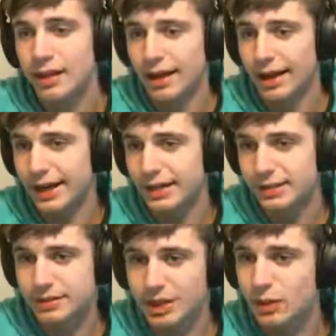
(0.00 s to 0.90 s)
And,
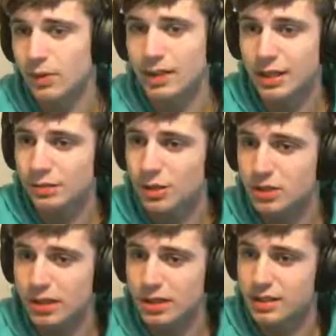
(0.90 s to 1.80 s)
you know, he can
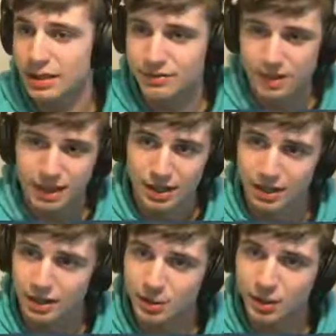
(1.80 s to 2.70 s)
push on his left side
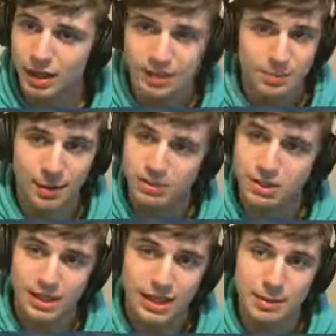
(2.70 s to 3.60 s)
all he wants. But I'm
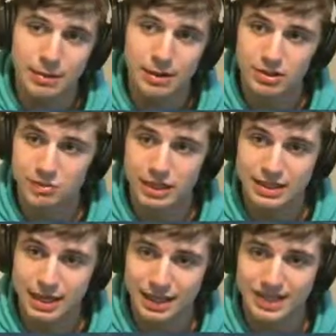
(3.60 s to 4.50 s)
just going to keep on this right
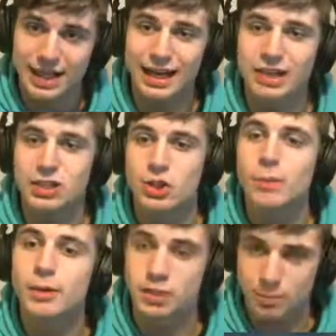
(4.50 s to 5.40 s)
side because I got so
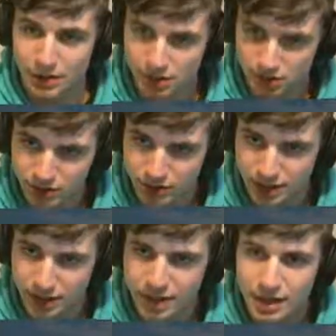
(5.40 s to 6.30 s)
much pressure over here.